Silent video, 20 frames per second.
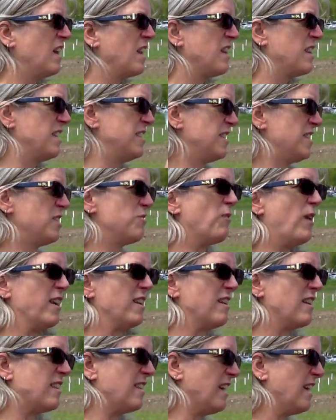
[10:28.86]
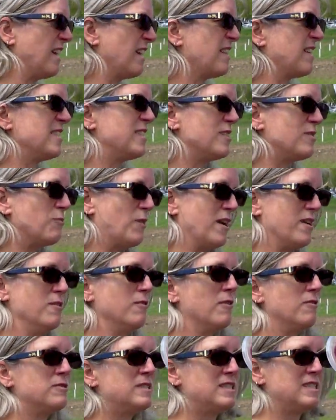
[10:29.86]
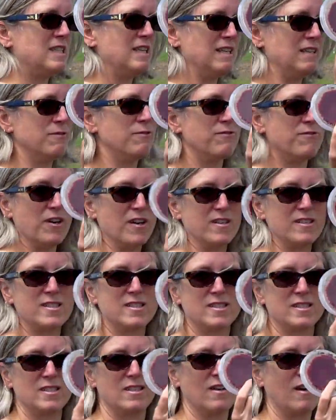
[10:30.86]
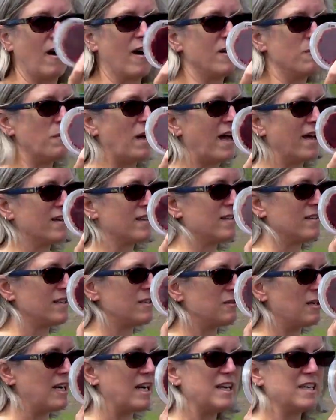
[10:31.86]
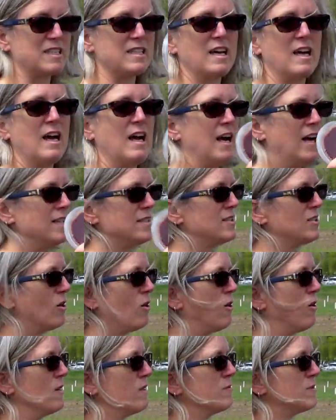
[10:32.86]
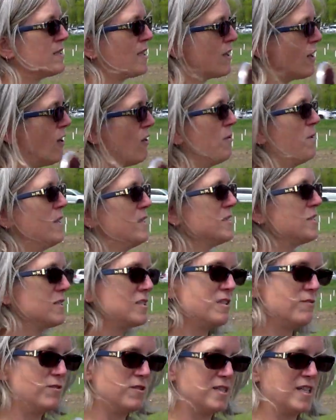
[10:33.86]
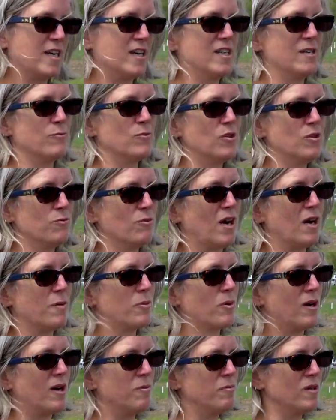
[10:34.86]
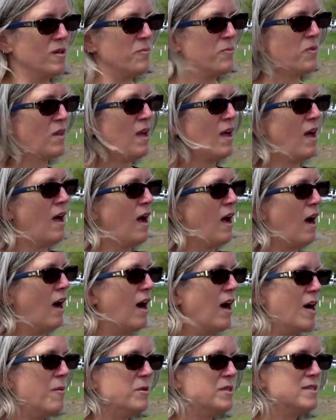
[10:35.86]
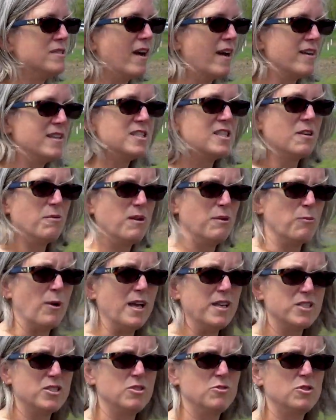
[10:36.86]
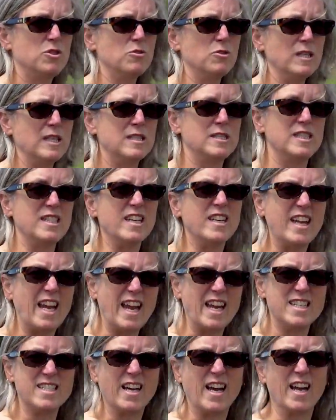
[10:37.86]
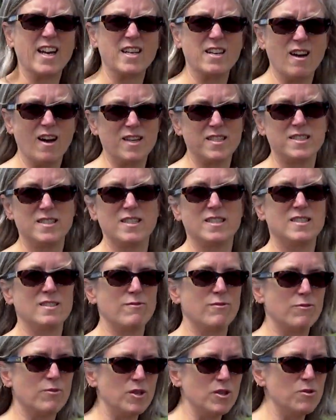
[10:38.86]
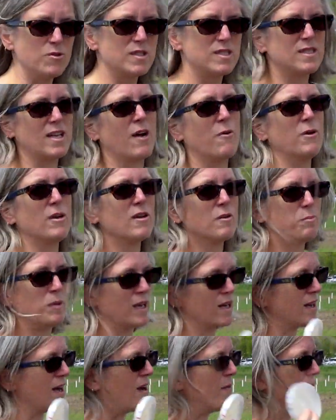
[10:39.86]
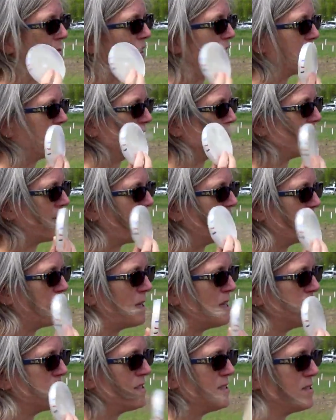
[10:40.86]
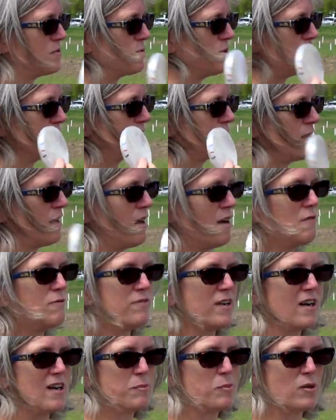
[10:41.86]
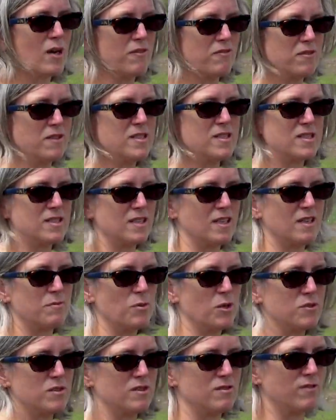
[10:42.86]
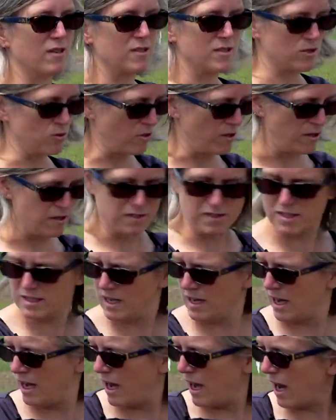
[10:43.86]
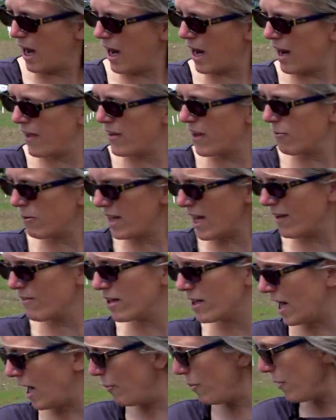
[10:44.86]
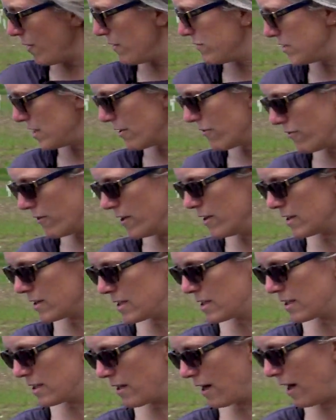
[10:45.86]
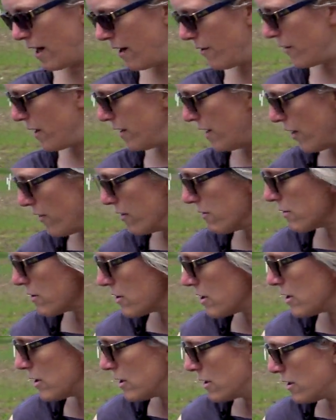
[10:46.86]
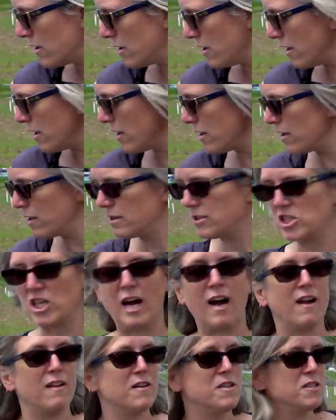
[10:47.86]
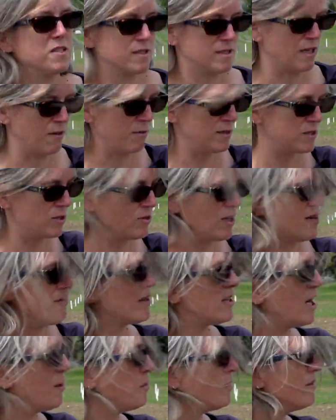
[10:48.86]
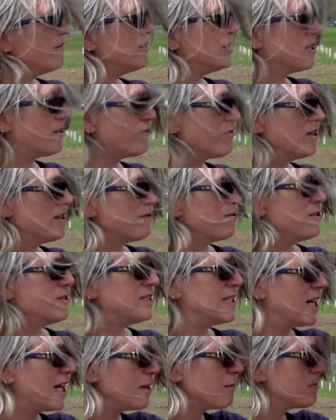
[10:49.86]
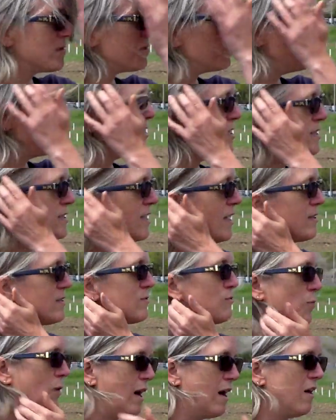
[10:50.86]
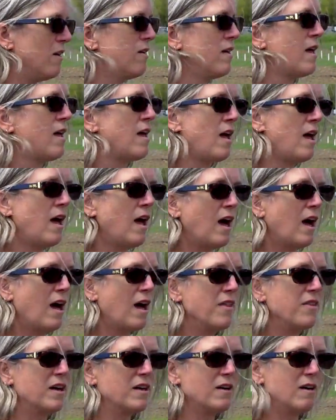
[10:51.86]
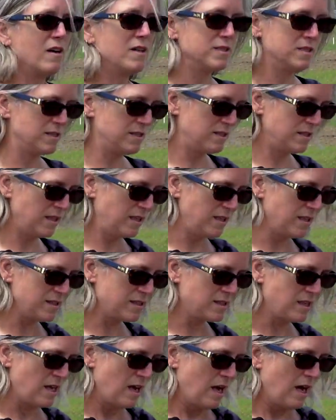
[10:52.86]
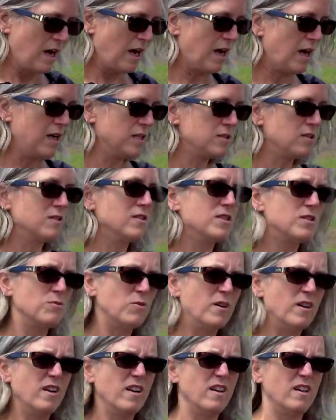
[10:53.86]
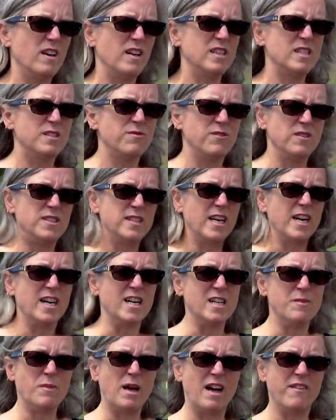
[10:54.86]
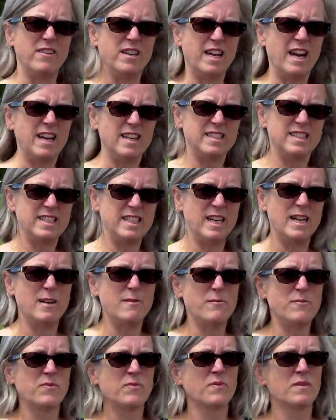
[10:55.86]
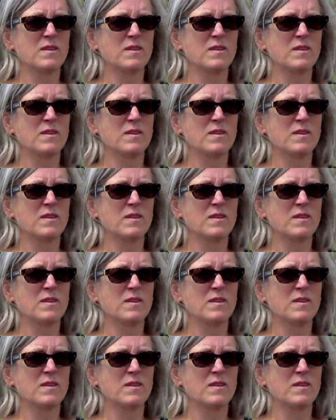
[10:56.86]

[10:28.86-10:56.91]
this is what you think. This is what you see first automatically, right? And so it was like, oh, well, it's just a Fusarium root rot problem. It's not until we went to doing DNA diagnostics of roots that we could pick up that aphanomyces was very prevalent in most of our soils. And then we have a couple of different, another challenge is that we do have a couple of different Fusarium species as well that cause disease. So this one is Fusarium Avenacium,